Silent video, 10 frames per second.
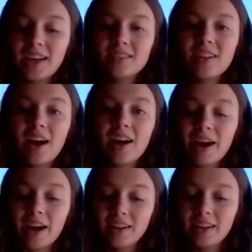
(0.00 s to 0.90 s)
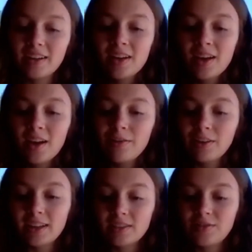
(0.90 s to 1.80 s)
King's nonviolent
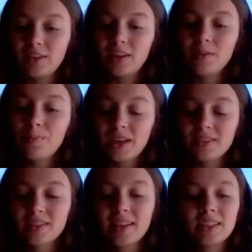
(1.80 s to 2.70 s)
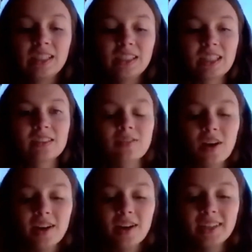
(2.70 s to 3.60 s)
philosophy based on the teachings
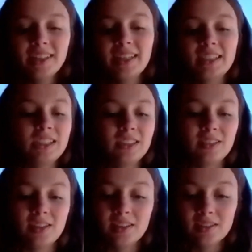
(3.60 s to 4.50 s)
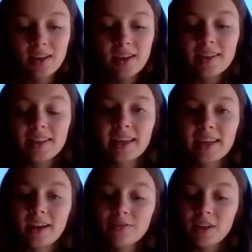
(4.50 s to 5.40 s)
of Gandhi and Jesus.
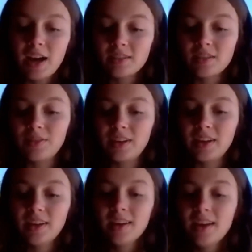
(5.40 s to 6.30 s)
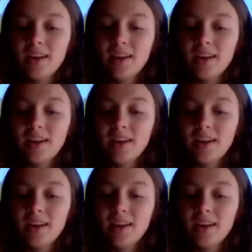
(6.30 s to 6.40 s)
The Kingian Philosophy,